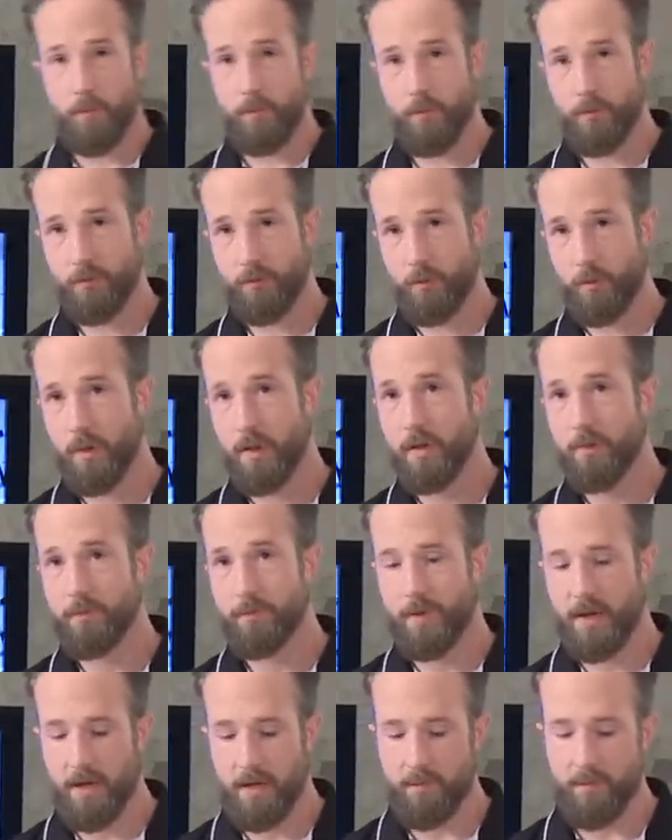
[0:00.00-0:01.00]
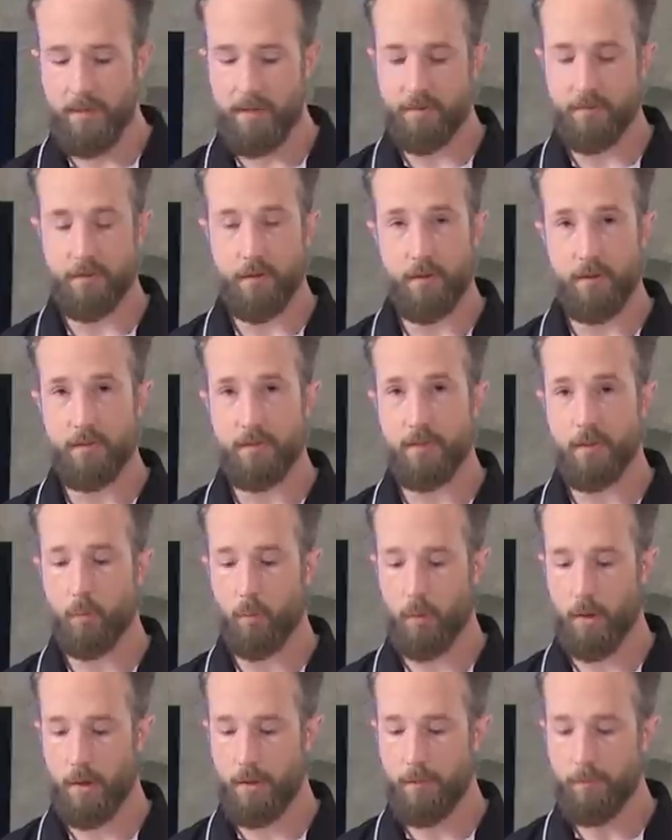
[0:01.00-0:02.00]
The 295
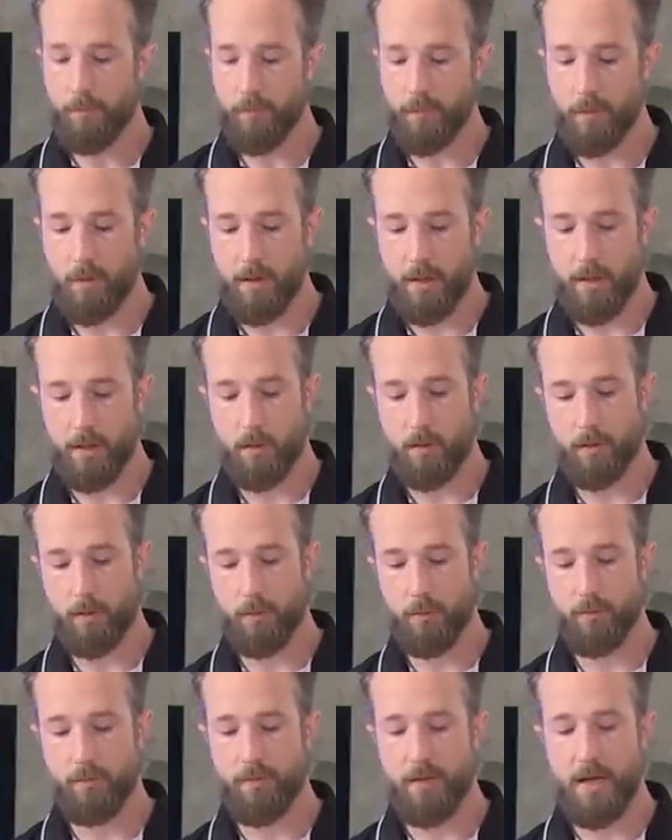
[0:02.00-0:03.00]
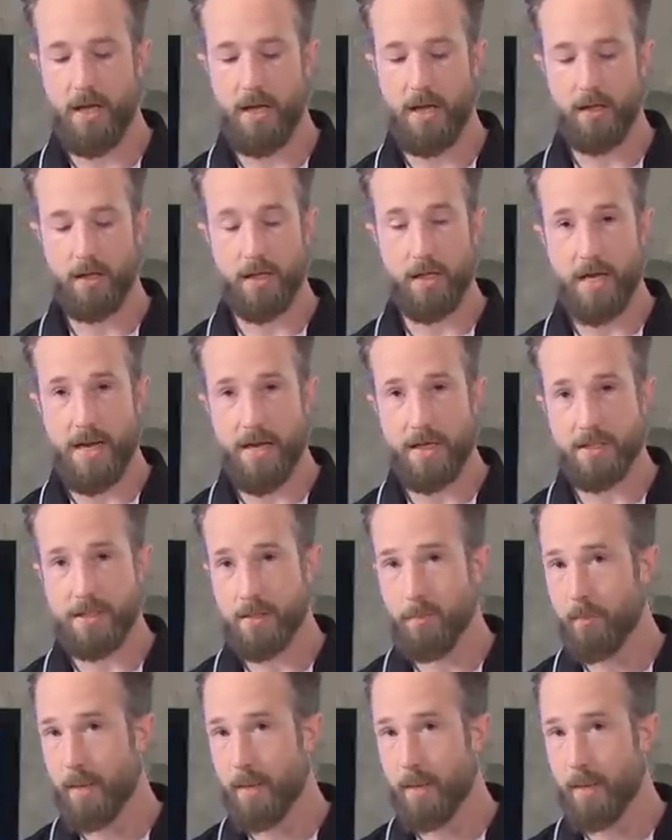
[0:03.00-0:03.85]
SLSA1 includes a connected